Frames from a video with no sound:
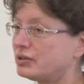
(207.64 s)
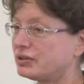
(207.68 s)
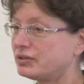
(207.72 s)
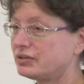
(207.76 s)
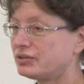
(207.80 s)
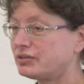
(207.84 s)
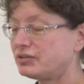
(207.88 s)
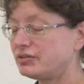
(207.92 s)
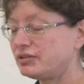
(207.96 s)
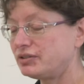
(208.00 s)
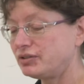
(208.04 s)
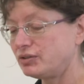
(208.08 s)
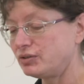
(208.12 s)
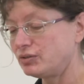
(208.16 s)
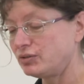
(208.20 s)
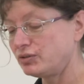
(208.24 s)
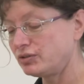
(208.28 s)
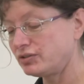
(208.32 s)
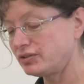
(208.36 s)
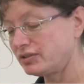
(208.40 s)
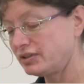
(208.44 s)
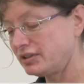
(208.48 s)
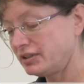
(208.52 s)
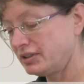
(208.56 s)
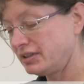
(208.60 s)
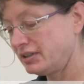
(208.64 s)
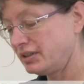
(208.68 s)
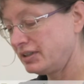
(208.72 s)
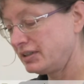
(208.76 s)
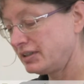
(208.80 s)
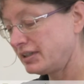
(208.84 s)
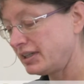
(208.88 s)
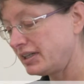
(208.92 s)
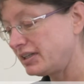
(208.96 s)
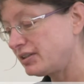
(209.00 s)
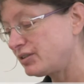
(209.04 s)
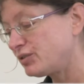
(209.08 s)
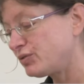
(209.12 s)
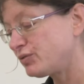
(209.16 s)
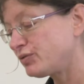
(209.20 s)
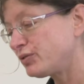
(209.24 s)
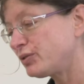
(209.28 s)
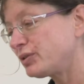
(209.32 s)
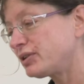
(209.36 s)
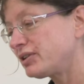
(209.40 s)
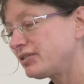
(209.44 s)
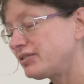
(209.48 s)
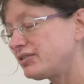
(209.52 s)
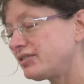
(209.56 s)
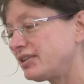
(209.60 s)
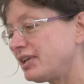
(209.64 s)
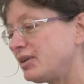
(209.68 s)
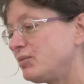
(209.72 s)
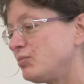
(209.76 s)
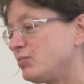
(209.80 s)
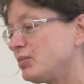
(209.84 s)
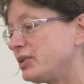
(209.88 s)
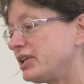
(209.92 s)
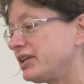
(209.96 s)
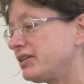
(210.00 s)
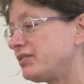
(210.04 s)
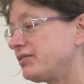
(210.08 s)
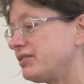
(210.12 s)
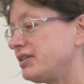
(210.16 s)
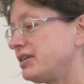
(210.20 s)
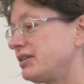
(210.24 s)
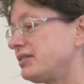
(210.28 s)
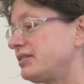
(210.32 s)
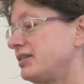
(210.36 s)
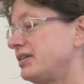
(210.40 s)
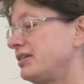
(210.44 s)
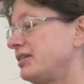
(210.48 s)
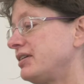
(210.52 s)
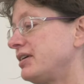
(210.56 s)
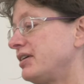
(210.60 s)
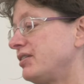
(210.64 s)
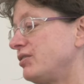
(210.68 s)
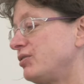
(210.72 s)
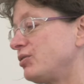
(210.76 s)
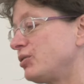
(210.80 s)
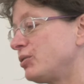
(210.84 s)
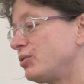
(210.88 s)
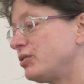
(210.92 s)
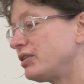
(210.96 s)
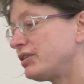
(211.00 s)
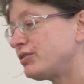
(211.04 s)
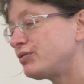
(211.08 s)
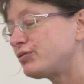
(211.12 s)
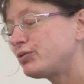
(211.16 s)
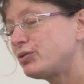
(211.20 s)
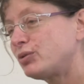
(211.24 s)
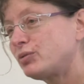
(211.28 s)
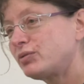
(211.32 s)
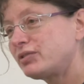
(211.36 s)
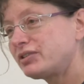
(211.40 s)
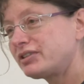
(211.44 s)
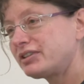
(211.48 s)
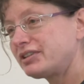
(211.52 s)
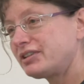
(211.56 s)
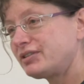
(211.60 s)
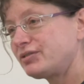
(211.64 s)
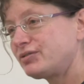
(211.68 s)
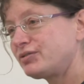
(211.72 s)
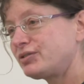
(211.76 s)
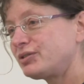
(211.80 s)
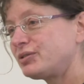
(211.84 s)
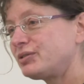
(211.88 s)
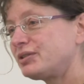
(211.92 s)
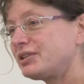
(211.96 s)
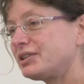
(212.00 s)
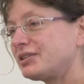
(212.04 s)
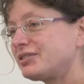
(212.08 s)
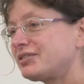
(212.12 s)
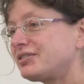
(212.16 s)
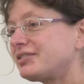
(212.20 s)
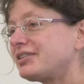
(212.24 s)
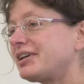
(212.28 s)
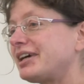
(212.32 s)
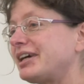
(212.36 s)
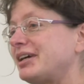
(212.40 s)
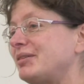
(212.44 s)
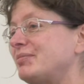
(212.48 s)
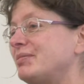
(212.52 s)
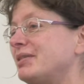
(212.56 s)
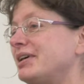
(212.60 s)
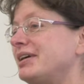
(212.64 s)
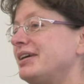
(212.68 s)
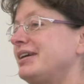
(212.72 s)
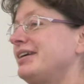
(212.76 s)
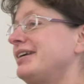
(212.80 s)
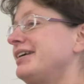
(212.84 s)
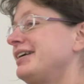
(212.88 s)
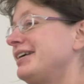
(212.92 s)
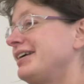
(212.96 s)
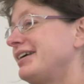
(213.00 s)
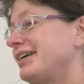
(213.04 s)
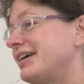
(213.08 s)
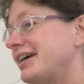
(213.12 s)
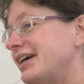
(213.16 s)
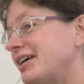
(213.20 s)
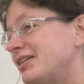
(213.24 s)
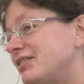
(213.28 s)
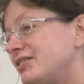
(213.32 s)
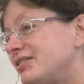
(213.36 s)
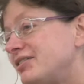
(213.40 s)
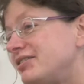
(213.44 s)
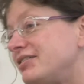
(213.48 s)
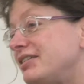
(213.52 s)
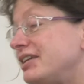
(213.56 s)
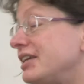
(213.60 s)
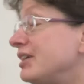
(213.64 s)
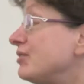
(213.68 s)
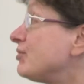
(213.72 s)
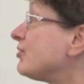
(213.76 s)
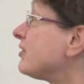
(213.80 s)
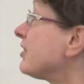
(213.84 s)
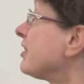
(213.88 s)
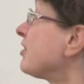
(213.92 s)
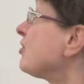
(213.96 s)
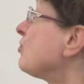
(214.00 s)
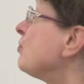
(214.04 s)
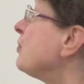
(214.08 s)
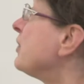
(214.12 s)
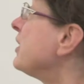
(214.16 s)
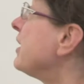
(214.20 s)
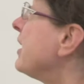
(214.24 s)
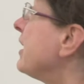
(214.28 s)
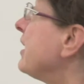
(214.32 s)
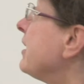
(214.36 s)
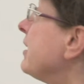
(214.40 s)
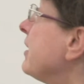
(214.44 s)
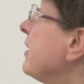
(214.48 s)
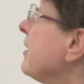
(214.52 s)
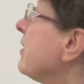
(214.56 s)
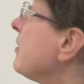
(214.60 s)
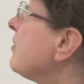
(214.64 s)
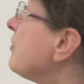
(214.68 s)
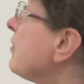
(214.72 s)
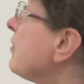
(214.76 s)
want to use data for the same period and then roll it forward in a few years' time and see if there's been any